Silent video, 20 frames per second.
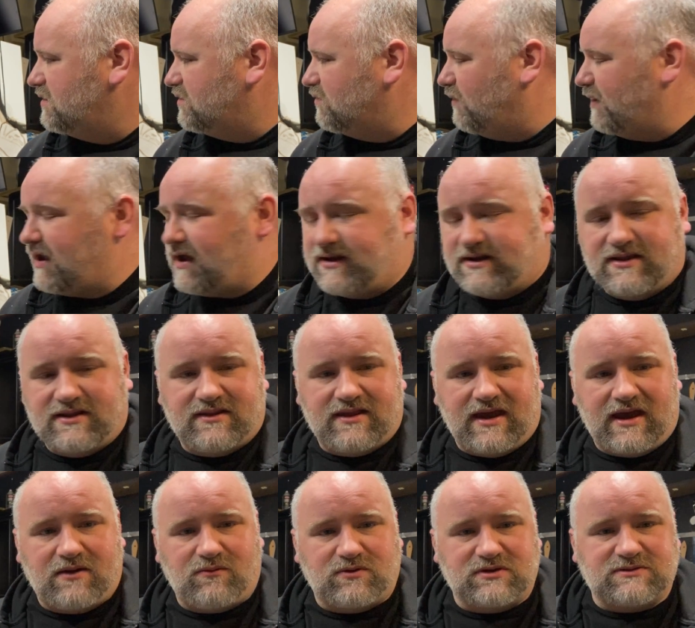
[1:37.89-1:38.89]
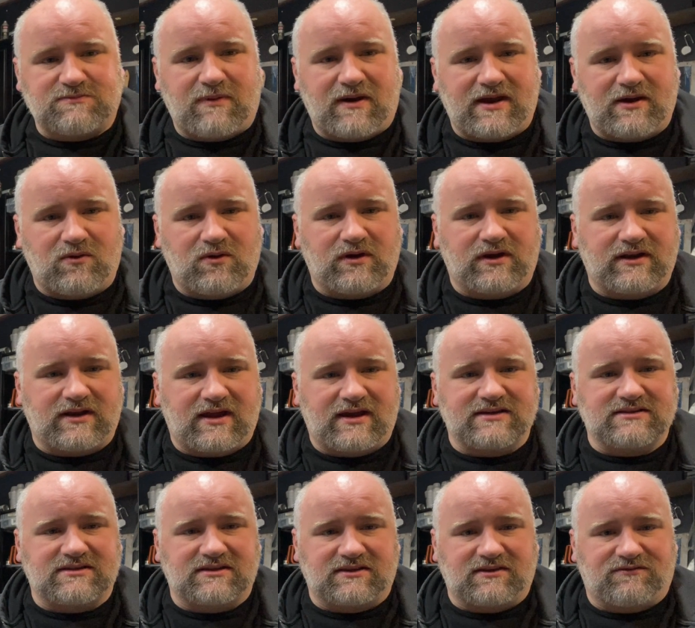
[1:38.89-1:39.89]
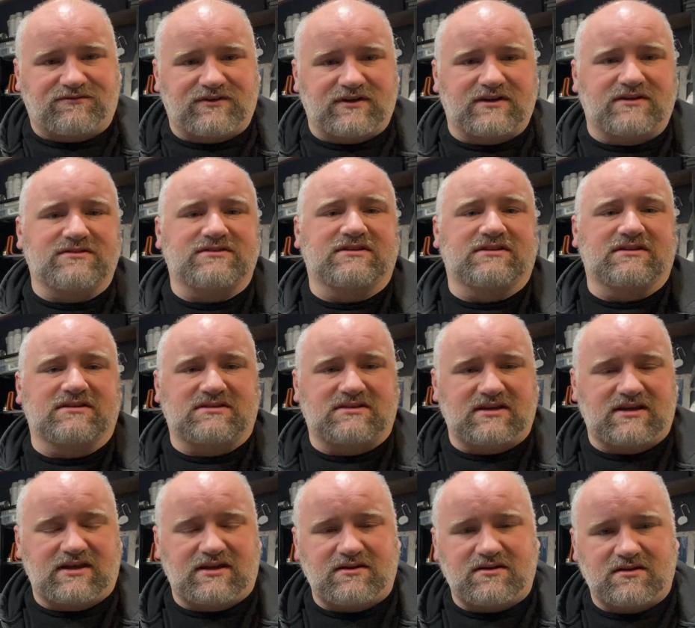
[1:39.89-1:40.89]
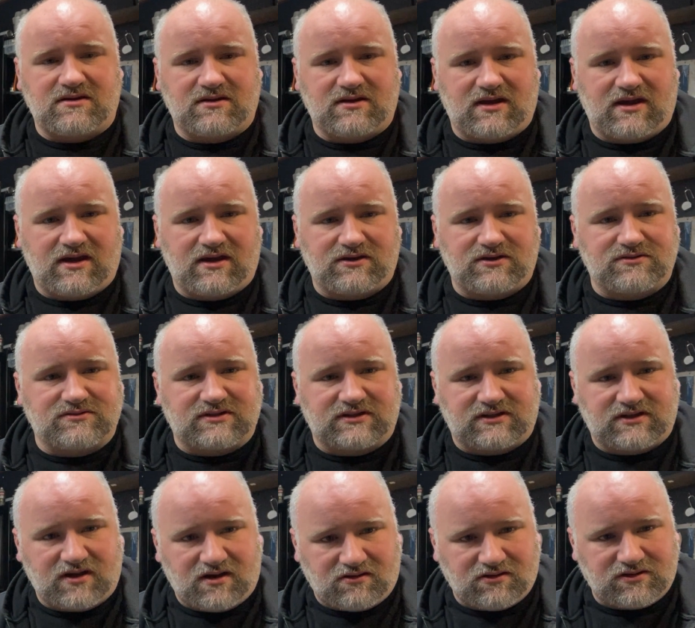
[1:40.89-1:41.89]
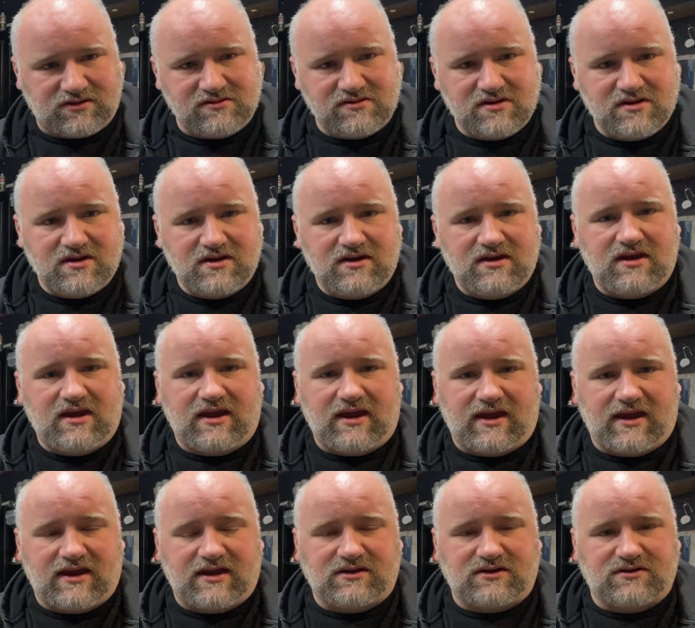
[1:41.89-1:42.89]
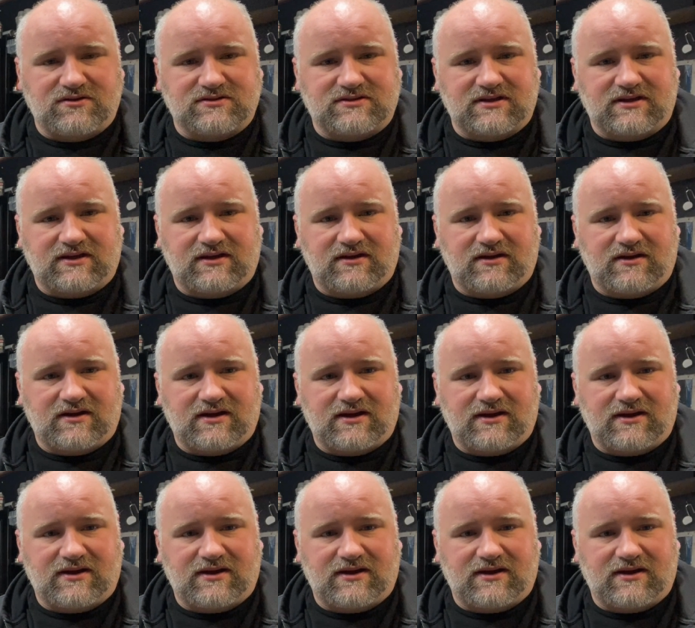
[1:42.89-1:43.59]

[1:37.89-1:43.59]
way I did that was by organizing the figures in the scene, using color and using